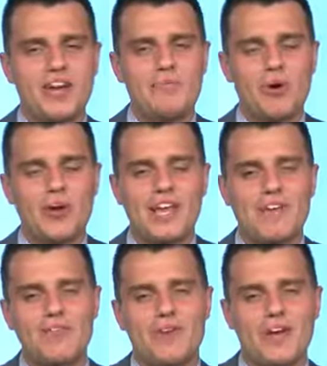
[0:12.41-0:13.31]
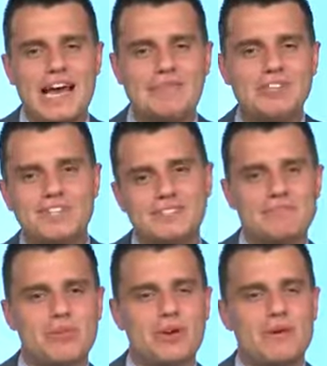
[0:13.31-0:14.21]
Good morning, everyone. I'm
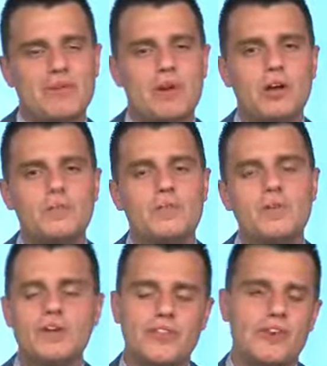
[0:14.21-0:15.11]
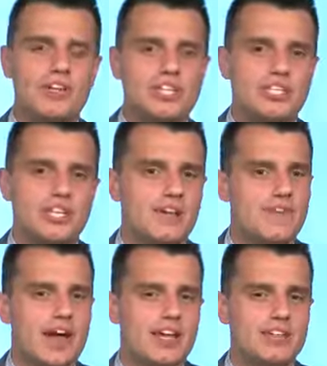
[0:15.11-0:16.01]
Jason Borba, and welcome to another edition
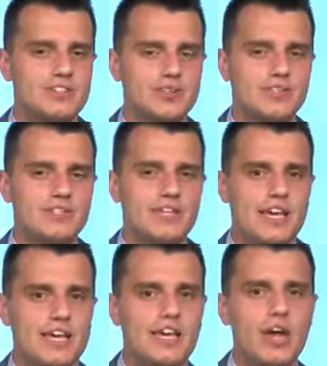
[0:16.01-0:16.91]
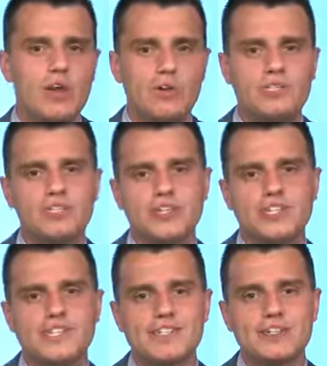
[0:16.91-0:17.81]
of ISU Today.
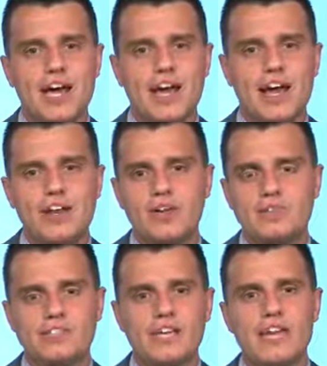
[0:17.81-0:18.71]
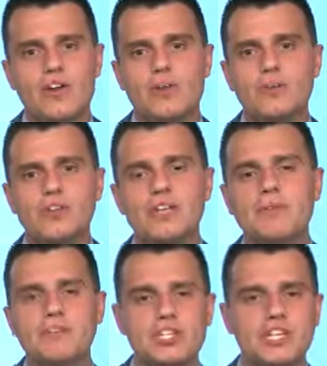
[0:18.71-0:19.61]
Researchers at Idaho State are
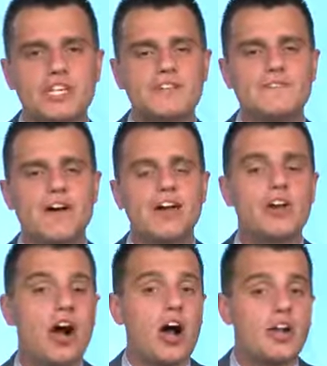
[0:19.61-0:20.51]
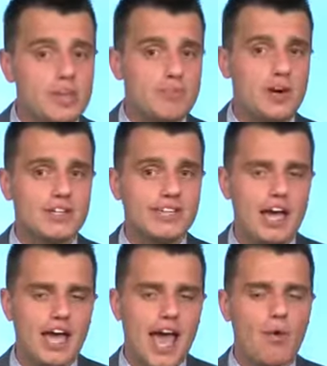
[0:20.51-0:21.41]
building a machine to fire hockey pucks
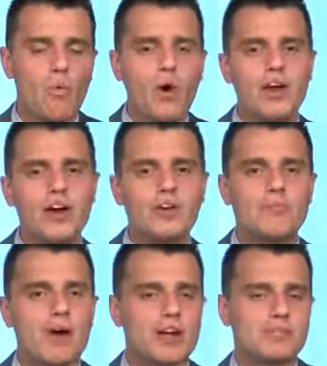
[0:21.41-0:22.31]
at 100 miles